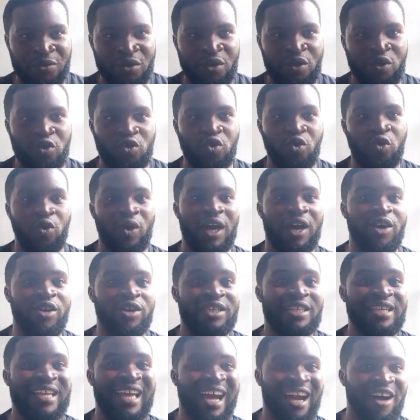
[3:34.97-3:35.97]
So I
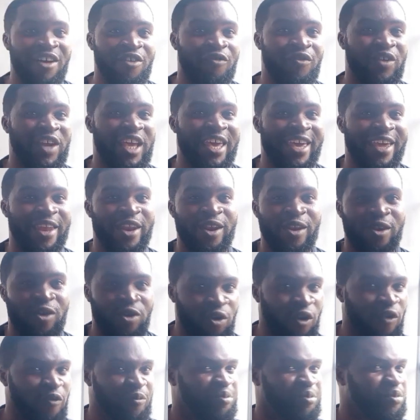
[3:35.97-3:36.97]
already have
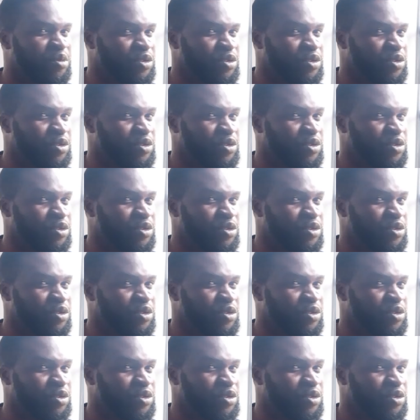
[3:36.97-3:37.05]
enough